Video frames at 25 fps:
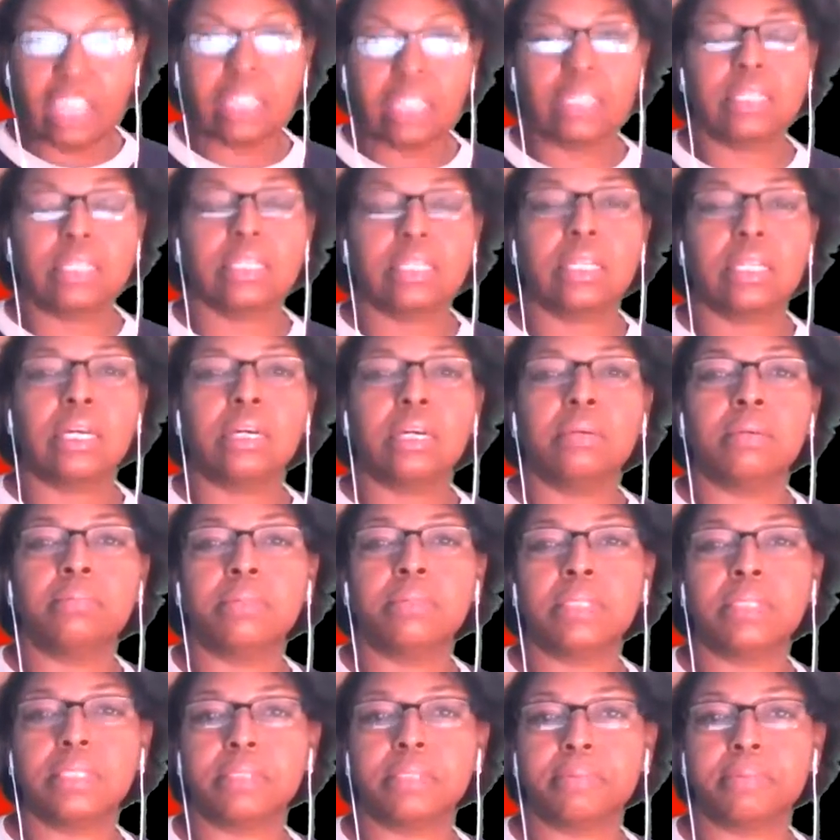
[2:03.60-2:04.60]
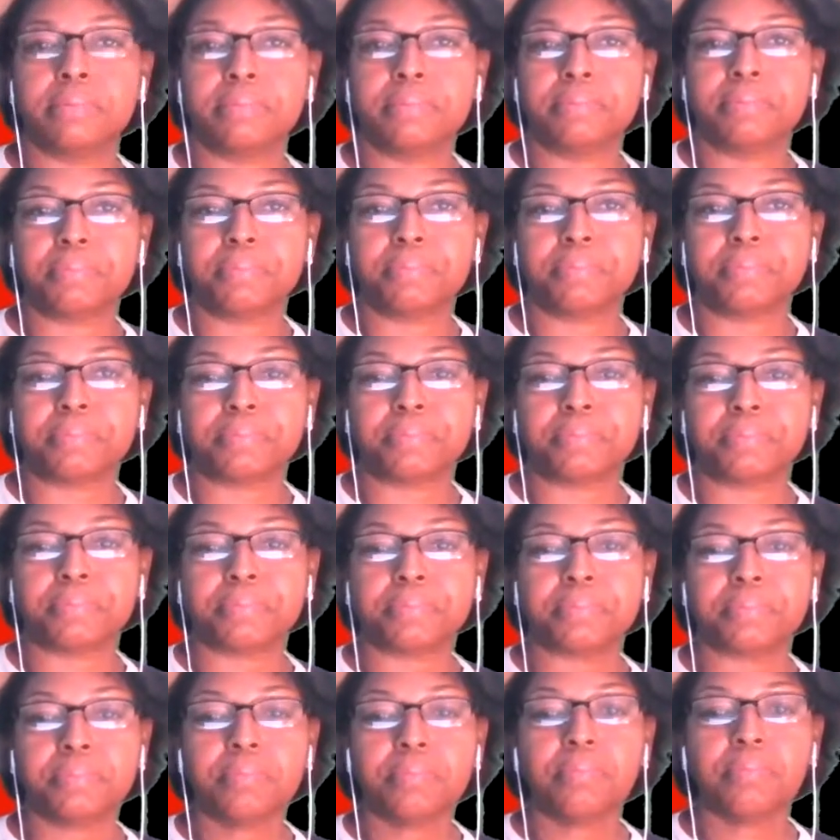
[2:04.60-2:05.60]
his gums.
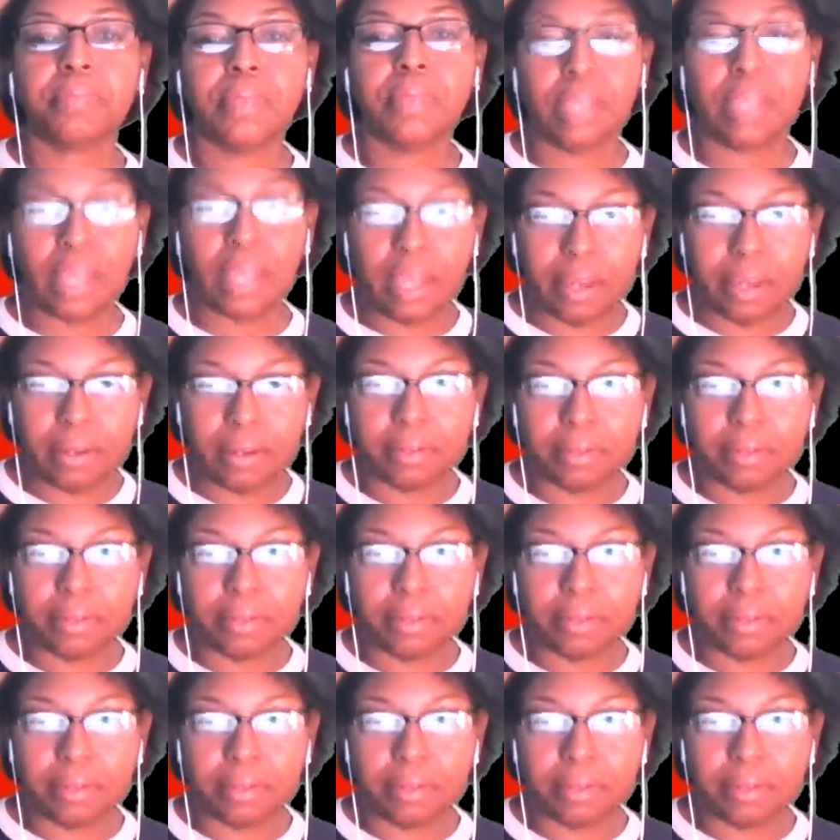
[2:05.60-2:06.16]
Yeah.